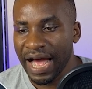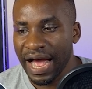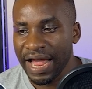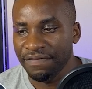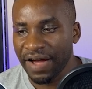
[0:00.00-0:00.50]

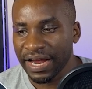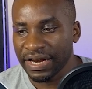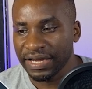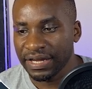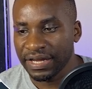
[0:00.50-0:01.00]
if I
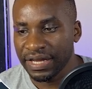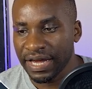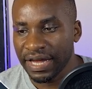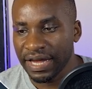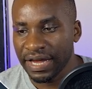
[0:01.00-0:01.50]
click
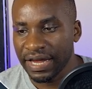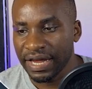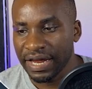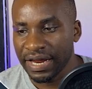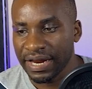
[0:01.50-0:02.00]
here,
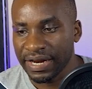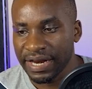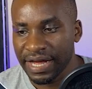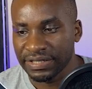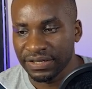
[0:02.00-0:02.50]

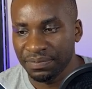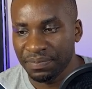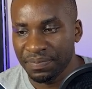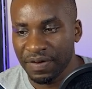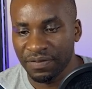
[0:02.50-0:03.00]
that's the
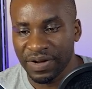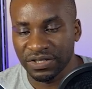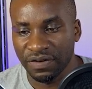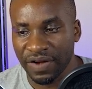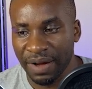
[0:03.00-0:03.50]
performance
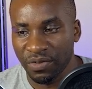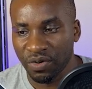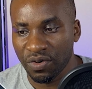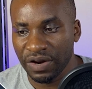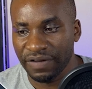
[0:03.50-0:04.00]
of
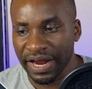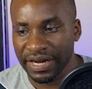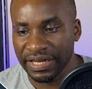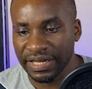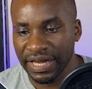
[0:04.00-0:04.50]
Cameroon. If I
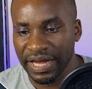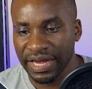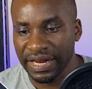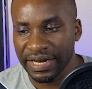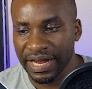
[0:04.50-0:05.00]
click here,
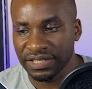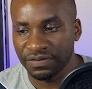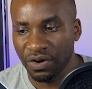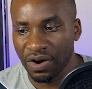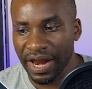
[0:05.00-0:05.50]
that's
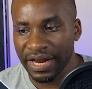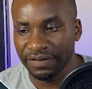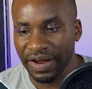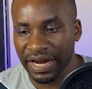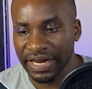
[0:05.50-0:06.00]
for Holland. If
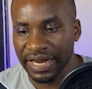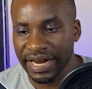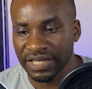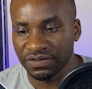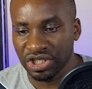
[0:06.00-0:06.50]
I click here,
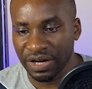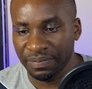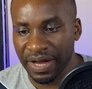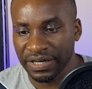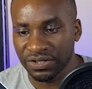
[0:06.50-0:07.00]
that's for
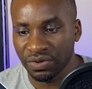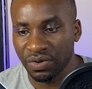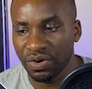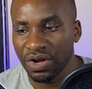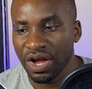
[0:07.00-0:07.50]
Japan.
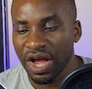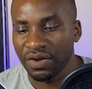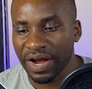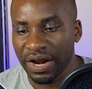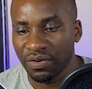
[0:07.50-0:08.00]
So you
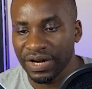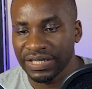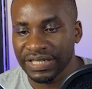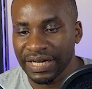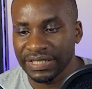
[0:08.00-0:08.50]
can already start